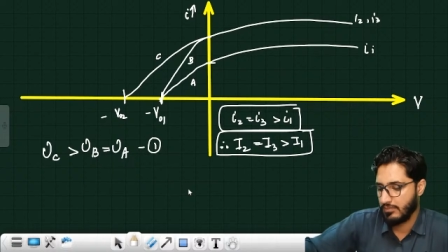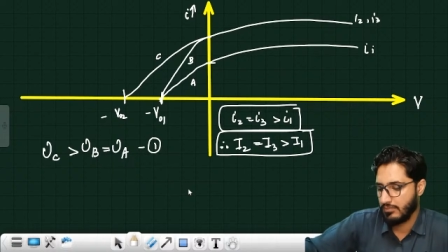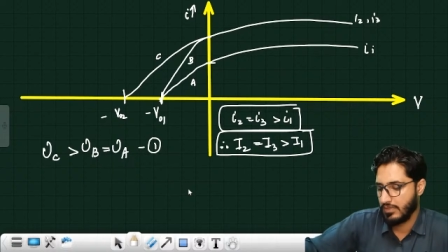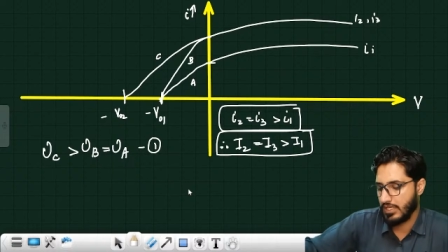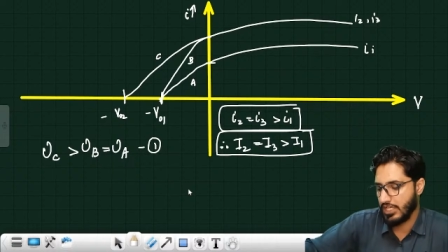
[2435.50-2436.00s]

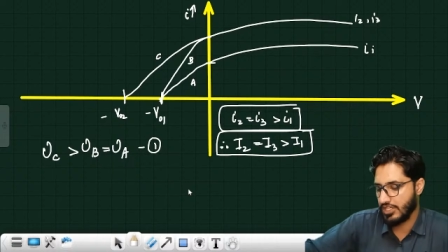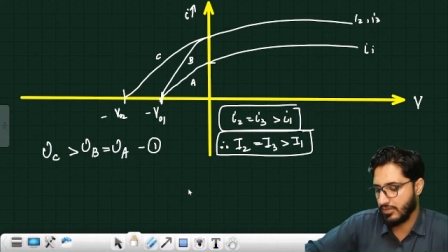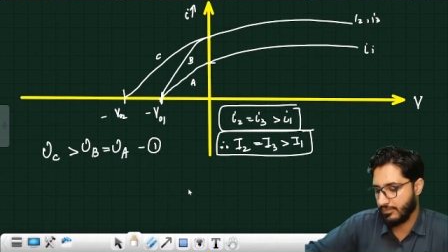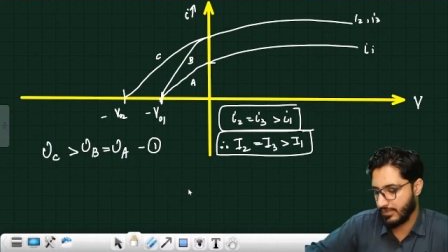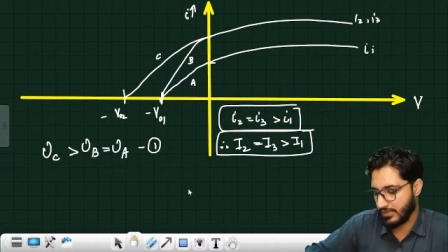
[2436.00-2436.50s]

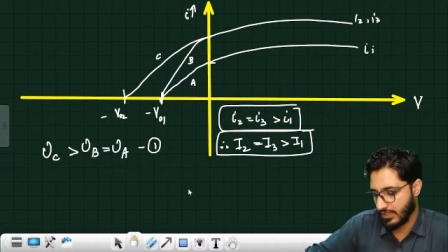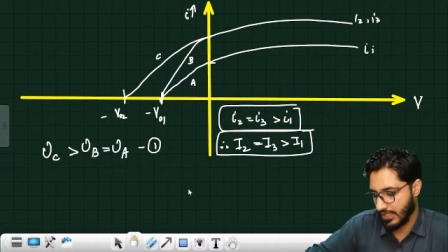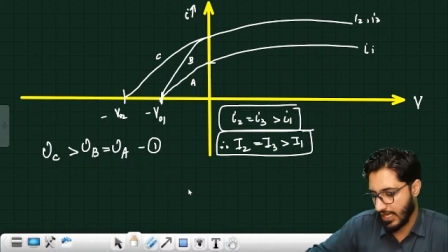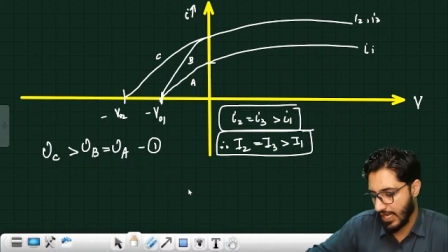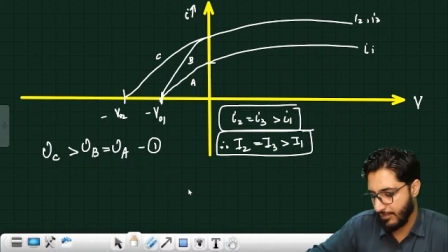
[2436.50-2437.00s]
Niship, sir,
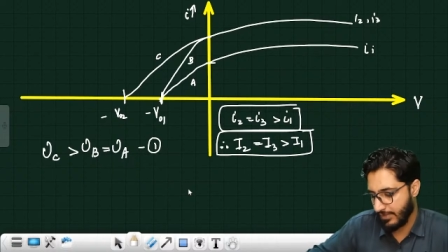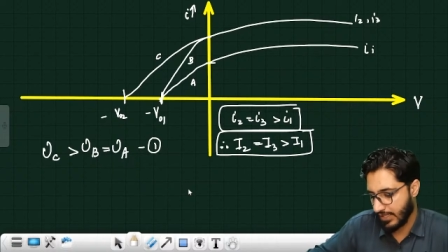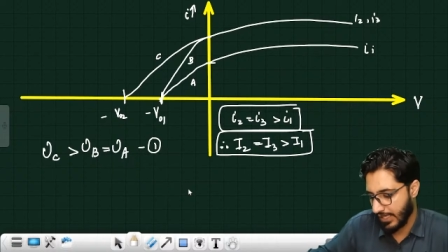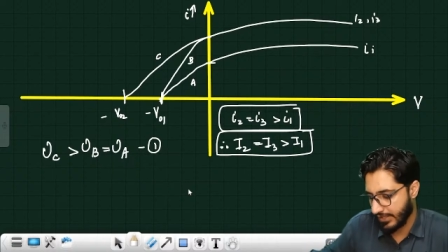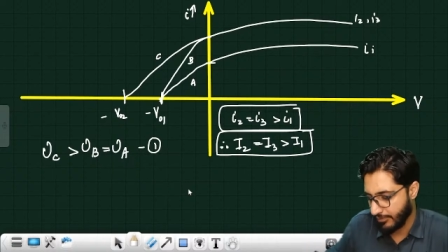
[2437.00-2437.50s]
I am in
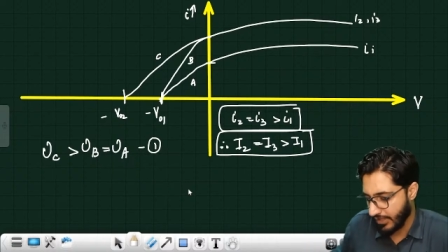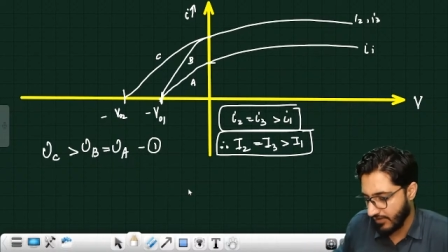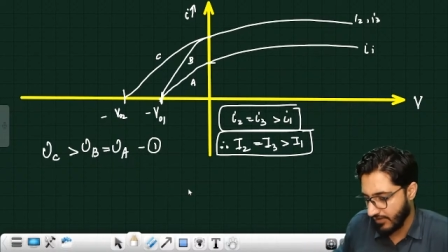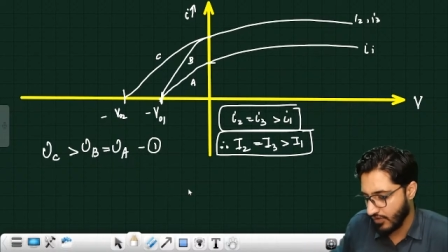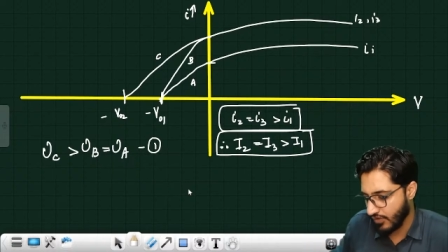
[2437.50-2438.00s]
ninth. But
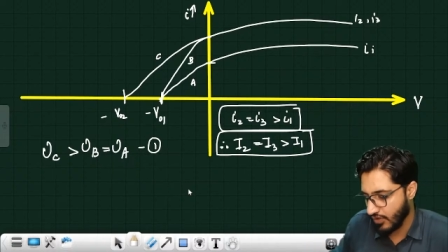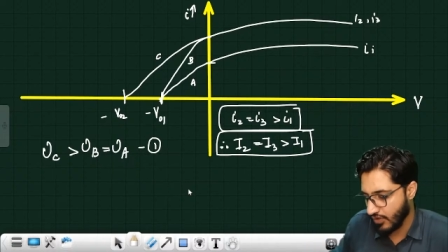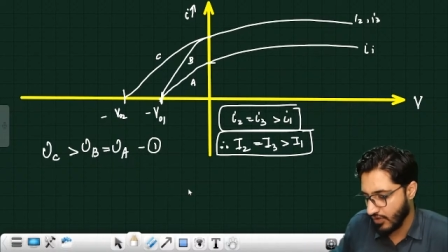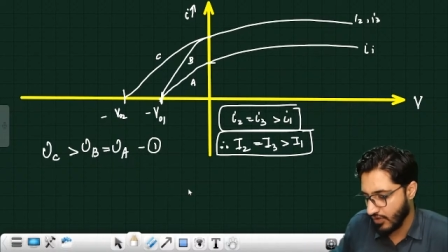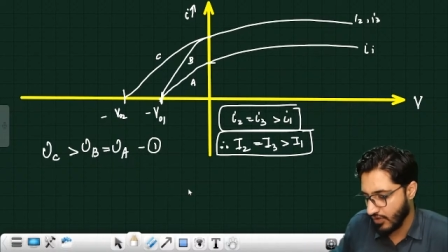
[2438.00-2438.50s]
if you are
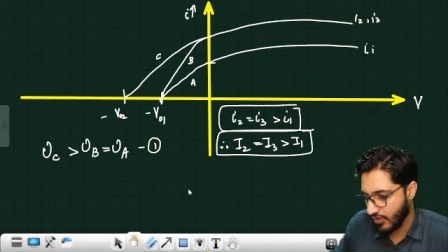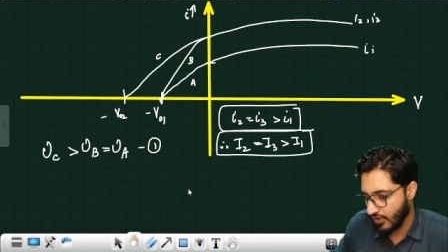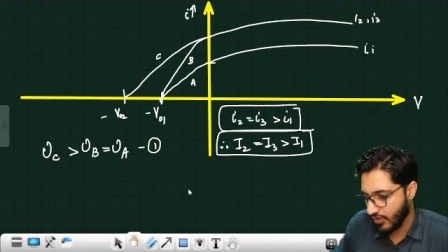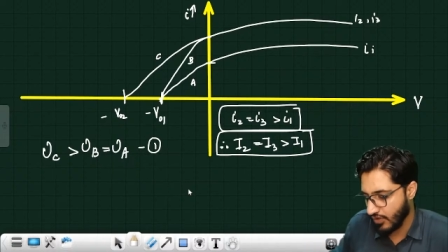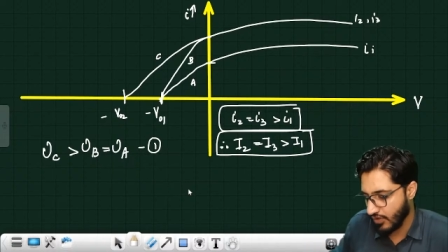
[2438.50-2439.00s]
in ninth,
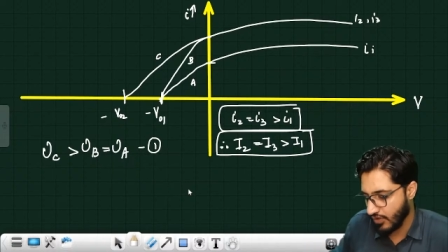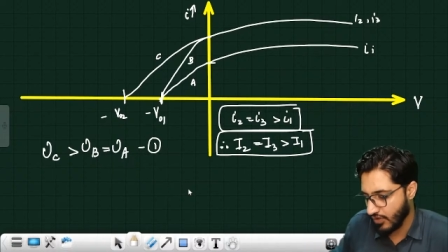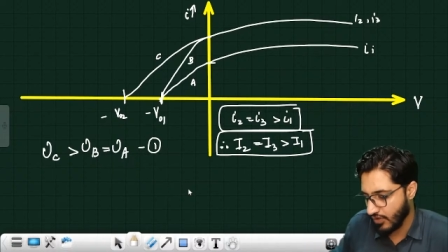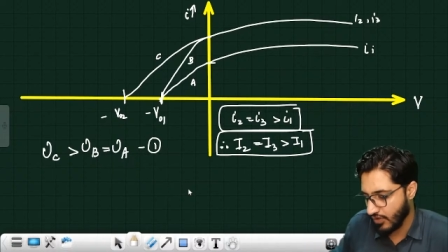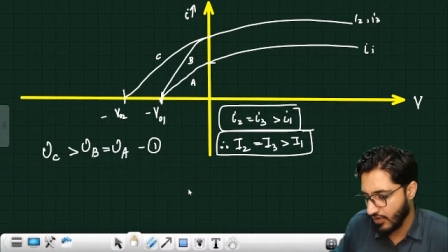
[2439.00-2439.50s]
no.
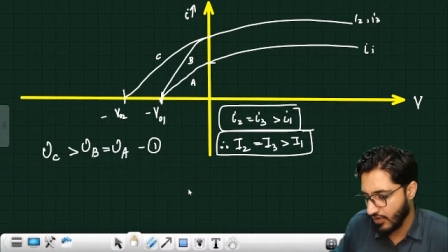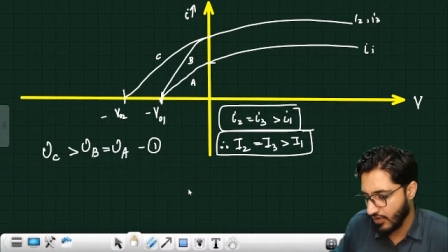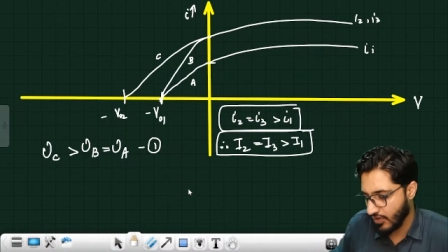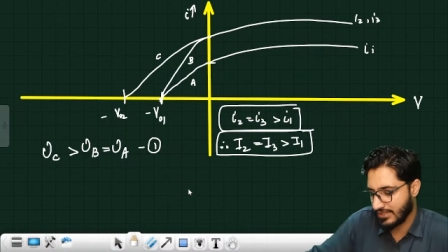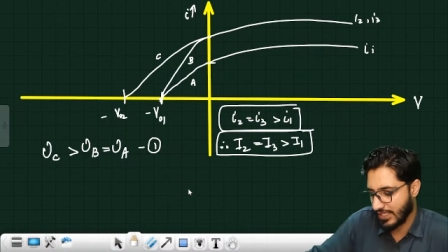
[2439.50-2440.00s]
So what
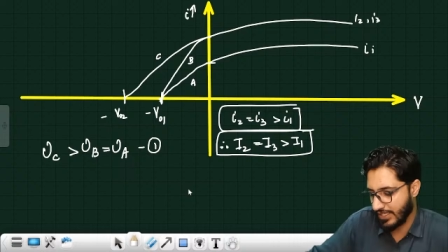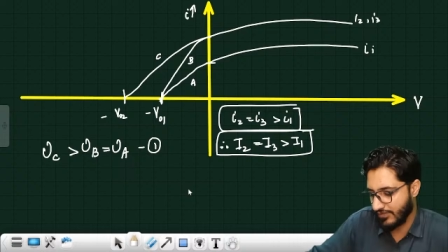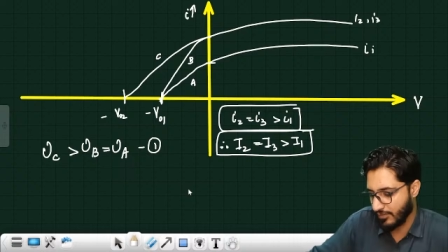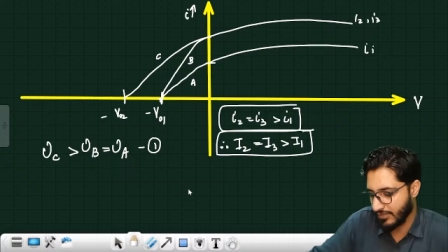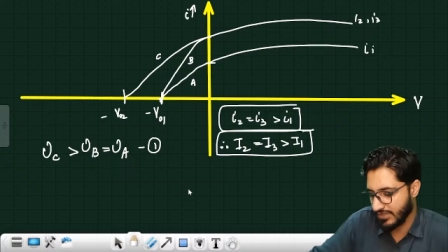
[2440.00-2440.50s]
you will study
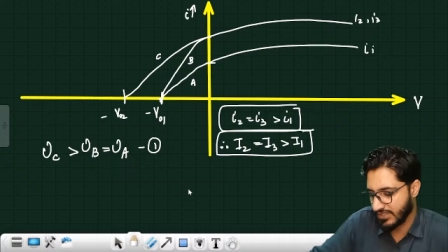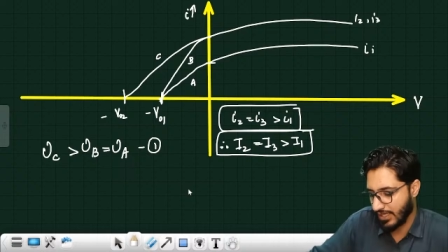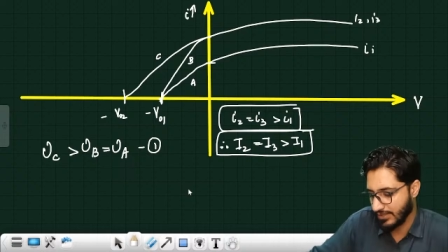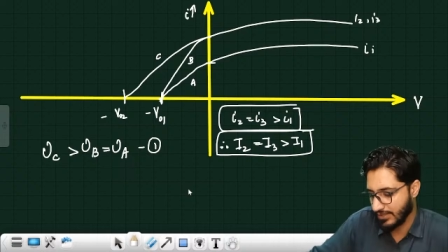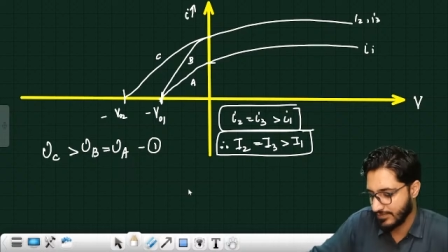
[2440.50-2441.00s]
from this
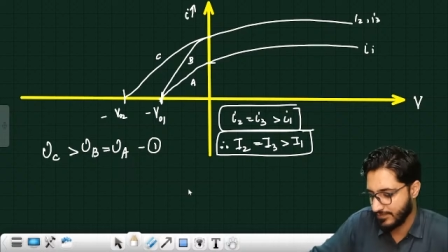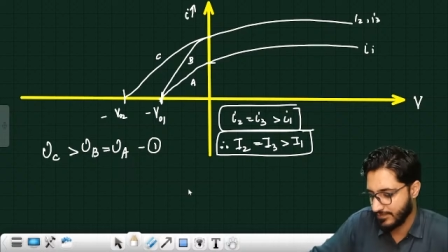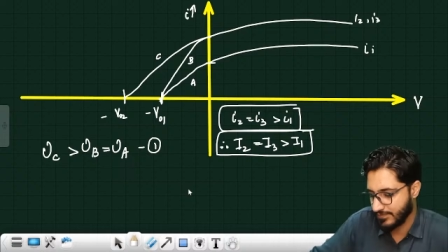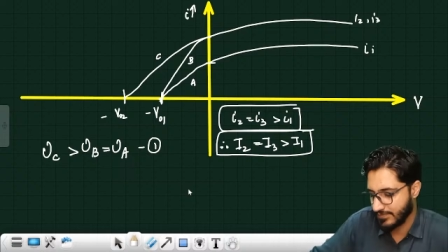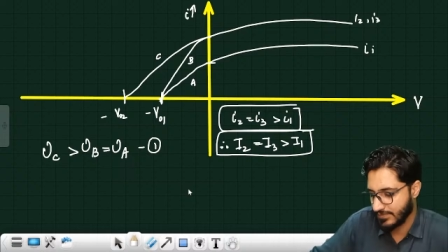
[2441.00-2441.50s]
class?
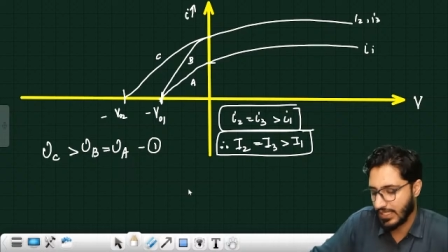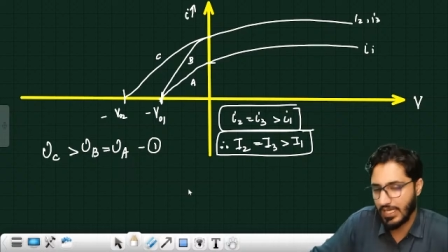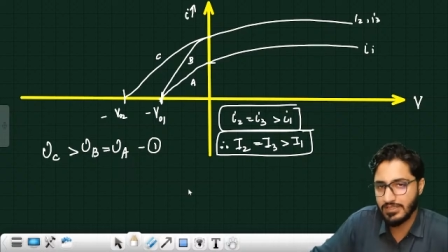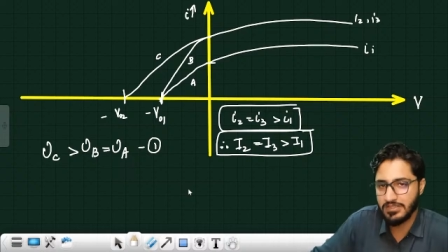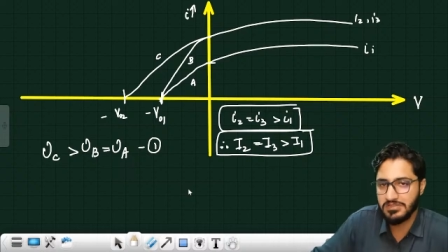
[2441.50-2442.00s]
The
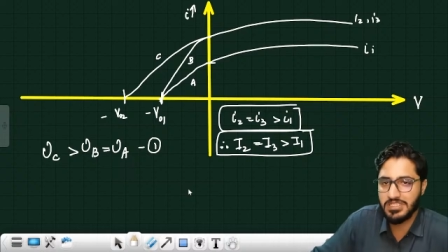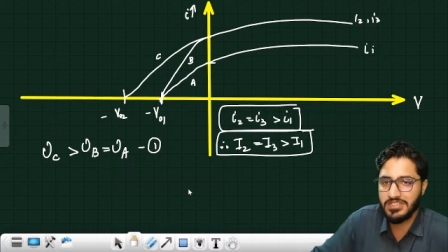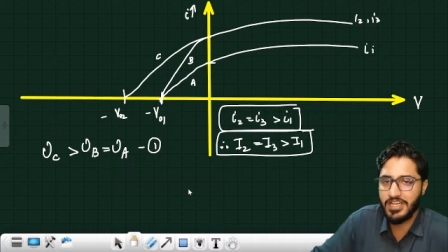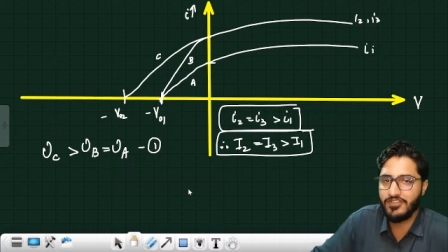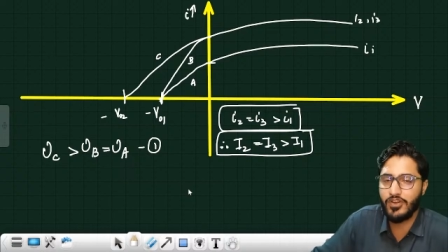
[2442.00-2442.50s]
class is
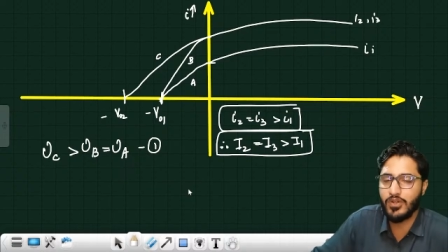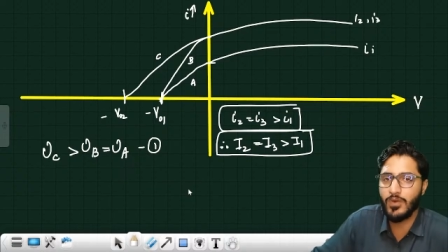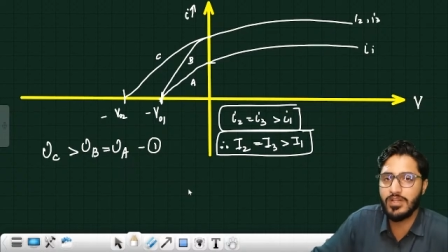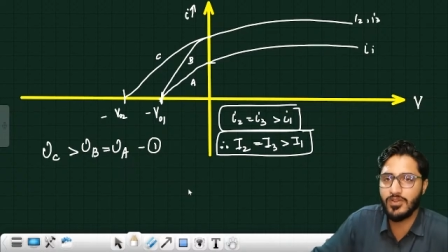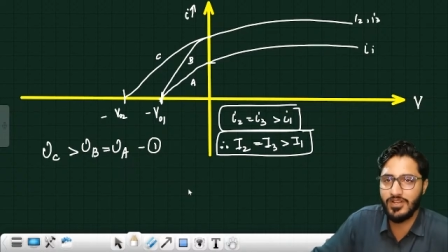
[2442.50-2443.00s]
designed for
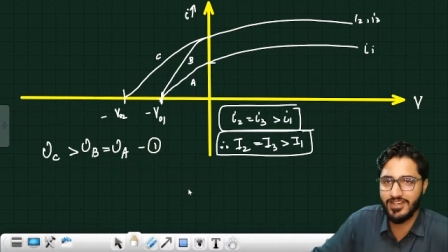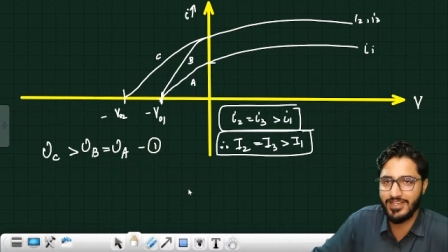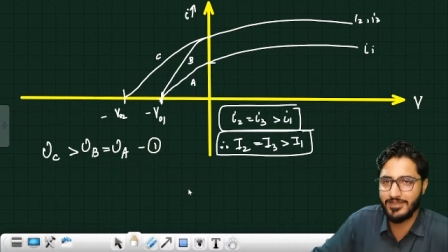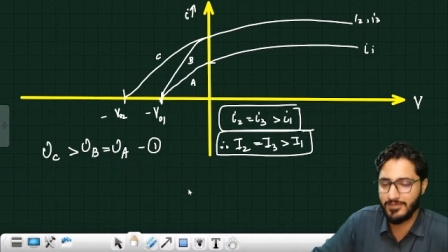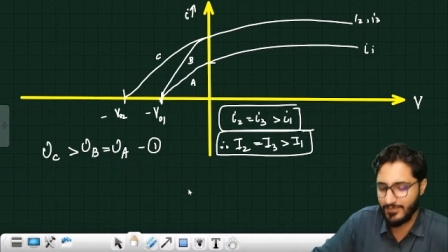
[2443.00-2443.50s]
12th only, right?